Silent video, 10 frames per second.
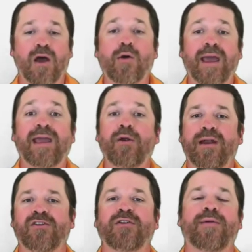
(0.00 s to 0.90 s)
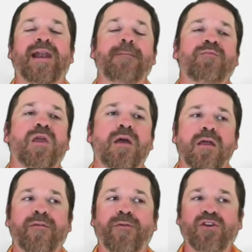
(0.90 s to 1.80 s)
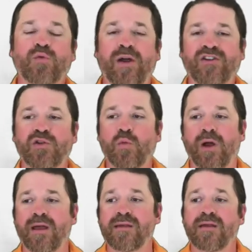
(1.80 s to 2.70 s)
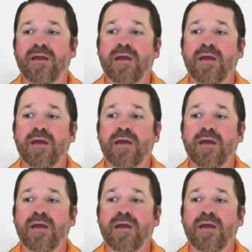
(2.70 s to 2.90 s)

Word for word: Okay, here it is. You ready? The first question was,